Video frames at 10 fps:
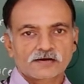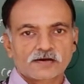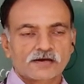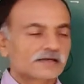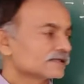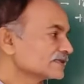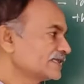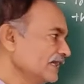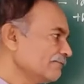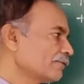
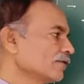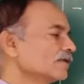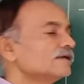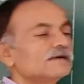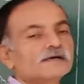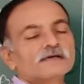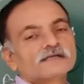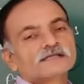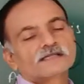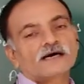Therefore,
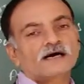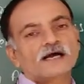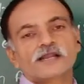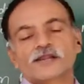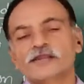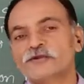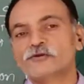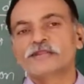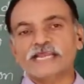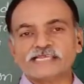the
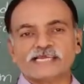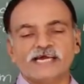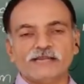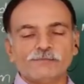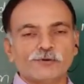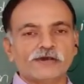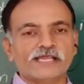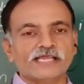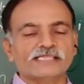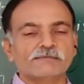net current flowing in
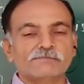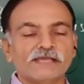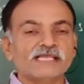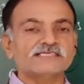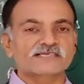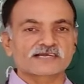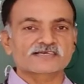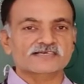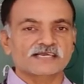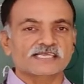the PN junction
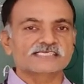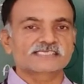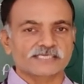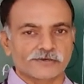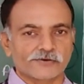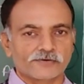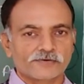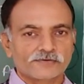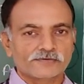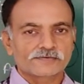is zero.
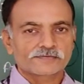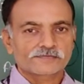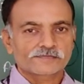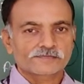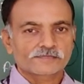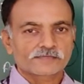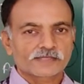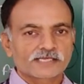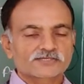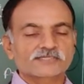So
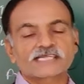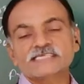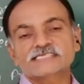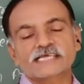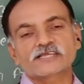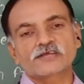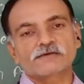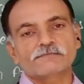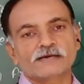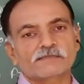that is the
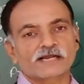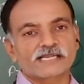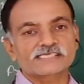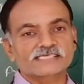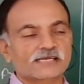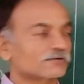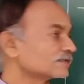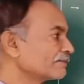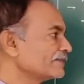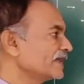equilibrium condition of the
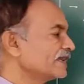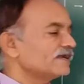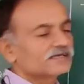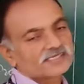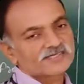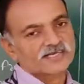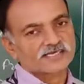PN junction.